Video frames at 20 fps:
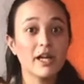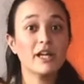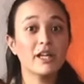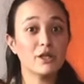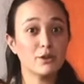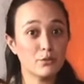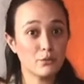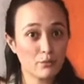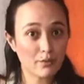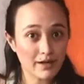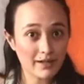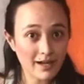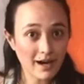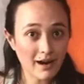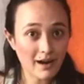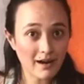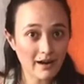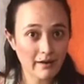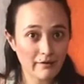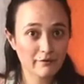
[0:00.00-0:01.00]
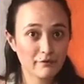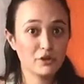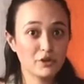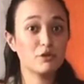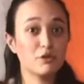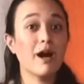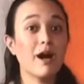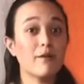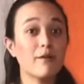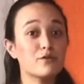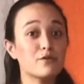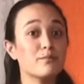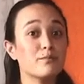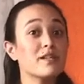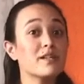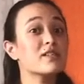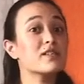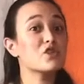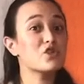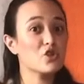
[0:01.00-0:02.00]
In one half, you have to
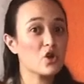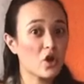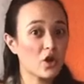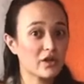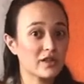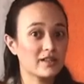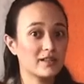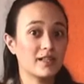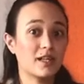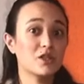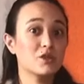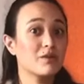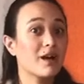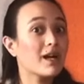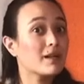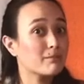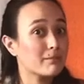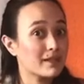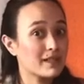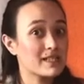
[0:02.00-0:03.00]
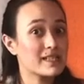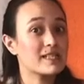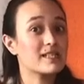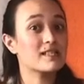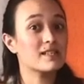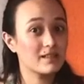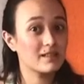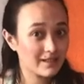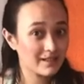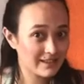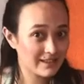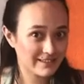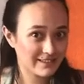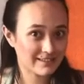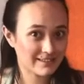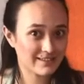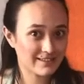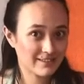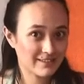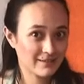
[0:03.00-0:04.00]
mix the chocolate that you had melted earlier,
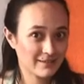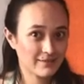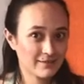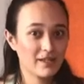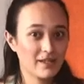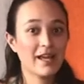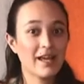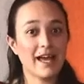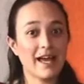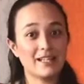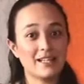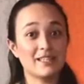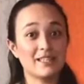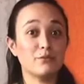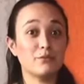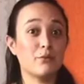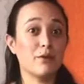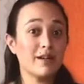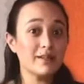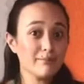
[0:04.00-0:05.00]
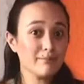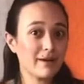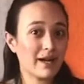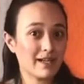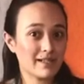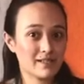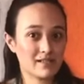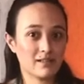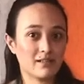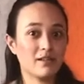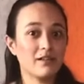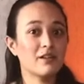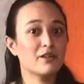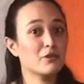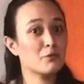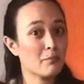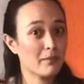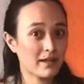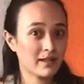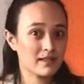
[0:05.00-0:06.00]
and the one batter
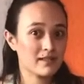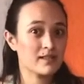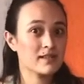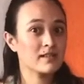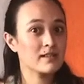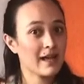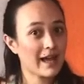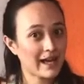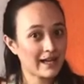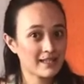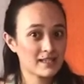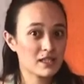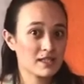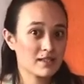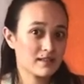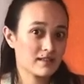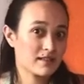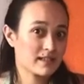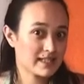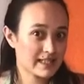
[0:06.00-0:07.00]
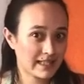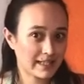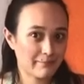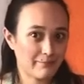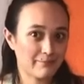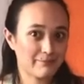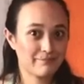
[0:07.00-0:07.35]
remains as same.